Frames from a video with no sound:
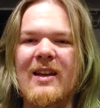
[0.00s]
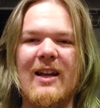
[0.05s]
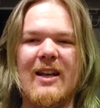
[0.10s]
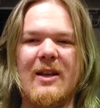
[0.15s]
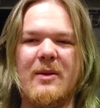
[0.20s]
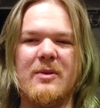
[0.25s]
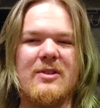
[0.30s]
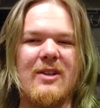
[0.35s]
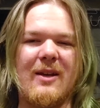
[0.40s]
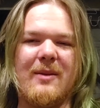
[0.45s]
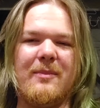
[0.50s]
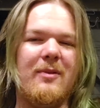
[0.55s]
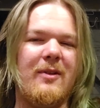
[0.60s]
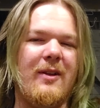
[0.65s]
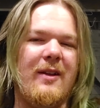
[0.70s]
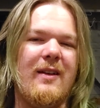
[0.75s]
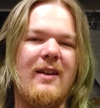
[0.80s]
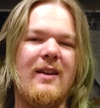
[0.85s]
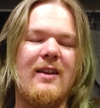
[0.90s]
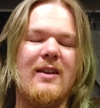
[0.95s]
And he was,
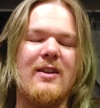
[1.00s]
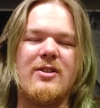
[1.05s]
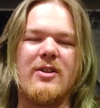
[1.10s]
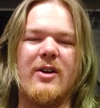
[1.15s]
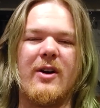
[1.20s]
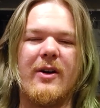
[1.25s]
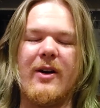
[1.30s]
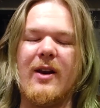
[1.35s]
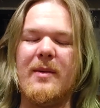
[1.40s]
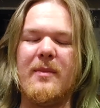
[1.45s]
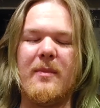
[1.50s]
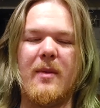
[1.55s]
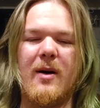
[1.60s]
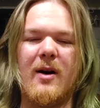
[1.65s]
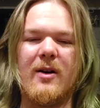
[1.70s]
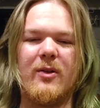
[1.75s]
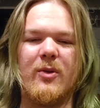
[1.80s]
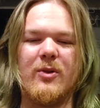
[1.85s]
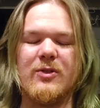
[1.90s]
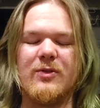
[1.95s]
blending guitar amp
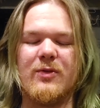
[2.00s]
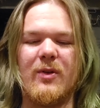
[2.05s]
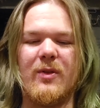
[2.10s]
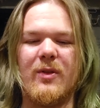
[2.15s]
models for